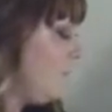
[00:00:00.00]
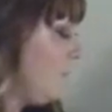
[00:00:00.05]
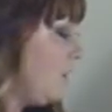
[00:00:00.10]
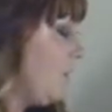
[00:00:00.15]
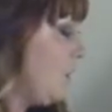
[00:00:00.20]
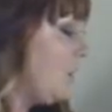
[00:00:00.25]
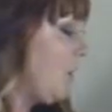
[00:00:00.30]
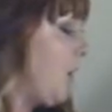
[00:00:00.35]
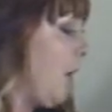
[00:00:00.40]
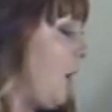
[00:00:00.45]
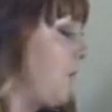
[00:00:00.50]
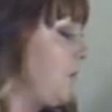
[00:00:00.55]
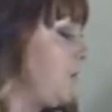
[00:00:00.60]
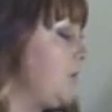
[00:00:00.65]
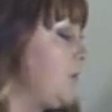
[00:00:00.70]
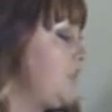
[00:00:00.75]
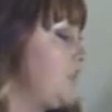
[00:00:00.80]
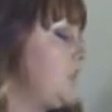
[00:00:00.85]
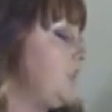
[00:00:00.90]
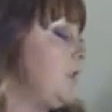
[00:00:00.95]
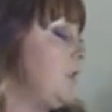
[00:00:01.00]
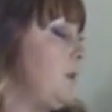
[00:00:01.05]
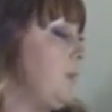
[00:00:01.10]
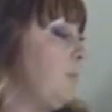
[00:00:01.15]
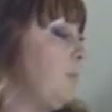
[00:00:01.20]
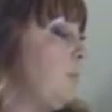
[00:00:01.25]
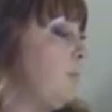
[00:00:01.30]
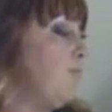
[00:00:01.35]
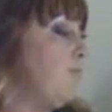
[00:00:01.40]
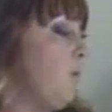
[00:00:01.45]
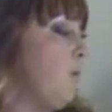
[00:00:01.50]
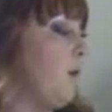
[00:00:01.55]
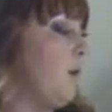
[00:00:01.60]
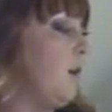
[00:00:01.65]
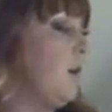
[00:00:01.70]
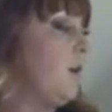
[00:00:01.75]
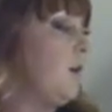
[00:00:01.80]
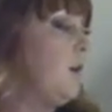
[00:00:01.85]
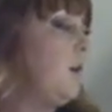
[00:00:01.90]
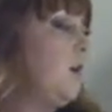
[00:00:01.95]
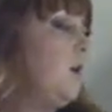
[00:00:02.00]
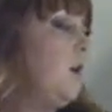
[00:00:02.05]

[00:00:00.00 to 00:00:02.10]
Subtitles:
Your coppers is a number 4,